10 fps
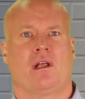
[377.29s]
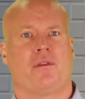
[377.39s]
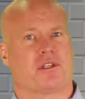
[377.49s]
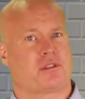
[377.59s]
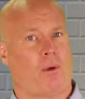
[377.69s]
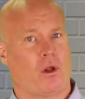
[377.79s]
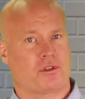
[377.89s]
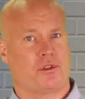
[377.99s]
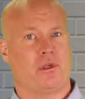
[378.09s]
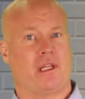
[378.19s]
The
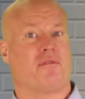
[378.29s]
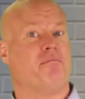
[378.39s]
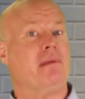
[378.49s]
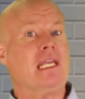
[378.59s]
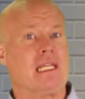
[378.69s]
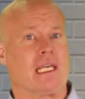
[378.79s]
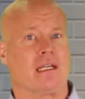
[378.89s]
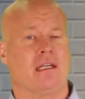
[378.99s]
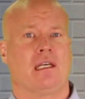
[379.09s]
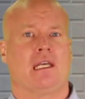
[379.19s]
smallest unit of meaning
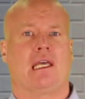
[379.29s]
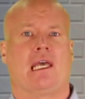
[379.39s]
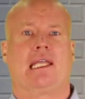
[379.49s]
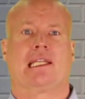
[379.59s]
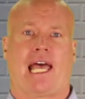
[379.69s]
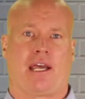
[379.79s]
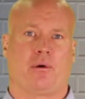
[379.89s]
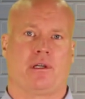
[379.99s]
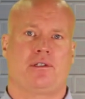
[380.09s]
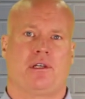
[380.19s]
in
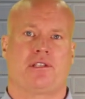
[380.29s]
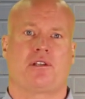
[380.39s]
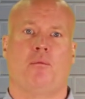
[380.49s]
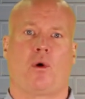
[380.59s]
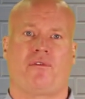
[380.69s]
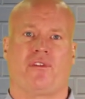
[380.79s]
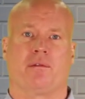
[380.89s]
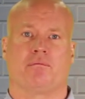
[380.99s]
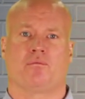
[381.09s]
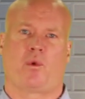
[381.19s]
language is the
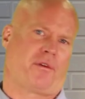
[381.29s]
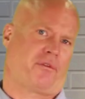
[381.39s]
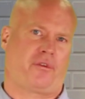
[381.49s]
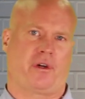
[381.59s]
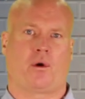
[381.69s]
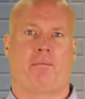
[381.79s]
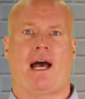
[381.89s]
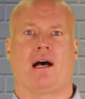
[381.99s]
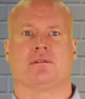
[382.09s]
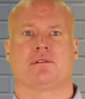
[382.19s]
morpheme, whether free or
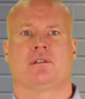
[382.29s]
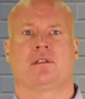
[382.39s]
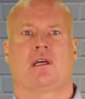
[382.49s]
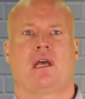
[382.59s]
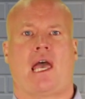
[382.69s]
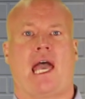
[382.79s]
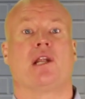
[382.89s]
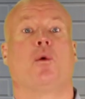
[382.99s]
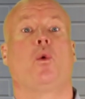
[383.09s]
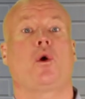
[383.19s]
bound. And
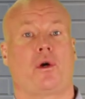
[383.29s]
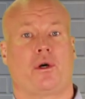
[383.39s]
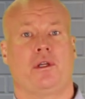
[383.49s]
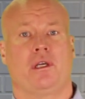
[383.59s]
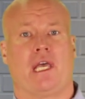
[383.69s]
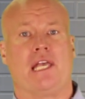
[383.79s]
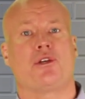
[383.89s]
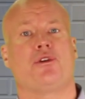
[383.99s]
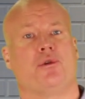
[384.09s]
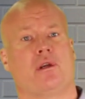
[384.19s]
a word is a
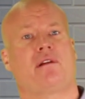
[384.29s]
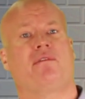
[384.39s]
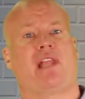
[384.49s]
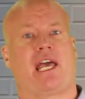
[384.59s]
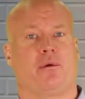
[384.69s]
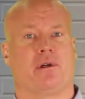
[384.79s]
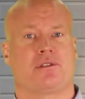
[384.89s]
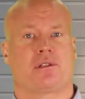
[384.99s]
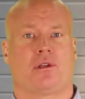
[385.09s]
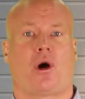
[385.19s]
unit of
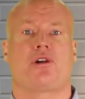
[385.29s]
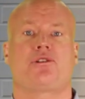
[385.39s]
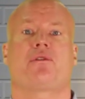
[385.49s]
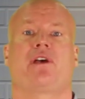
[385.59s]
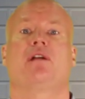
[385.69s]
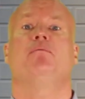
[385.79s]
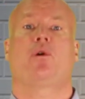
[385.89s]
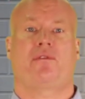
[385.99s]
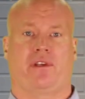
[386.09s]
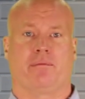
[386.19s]
language, larger than a
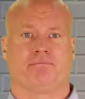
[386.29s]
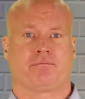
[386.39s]
morpheme.